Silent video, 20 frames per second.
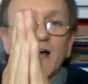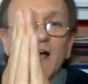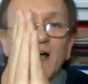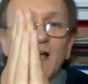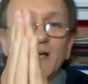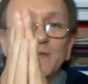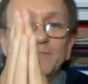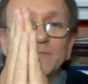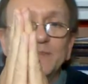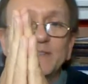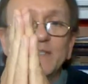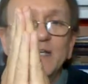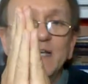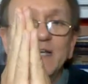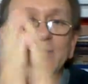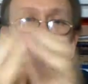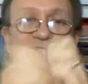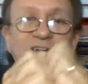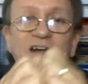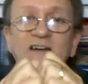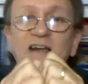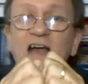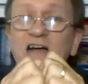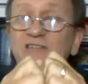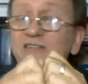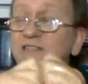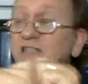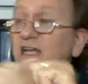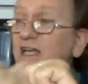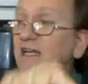times, they're
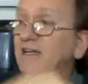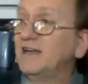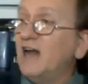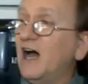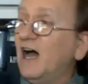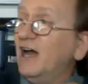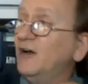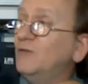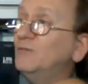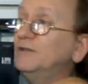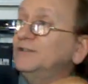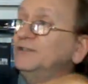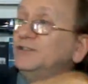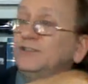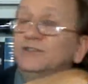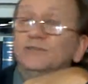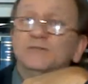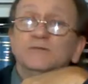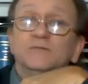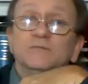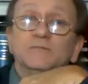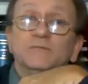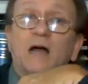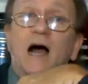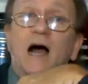now saying, I don't want you.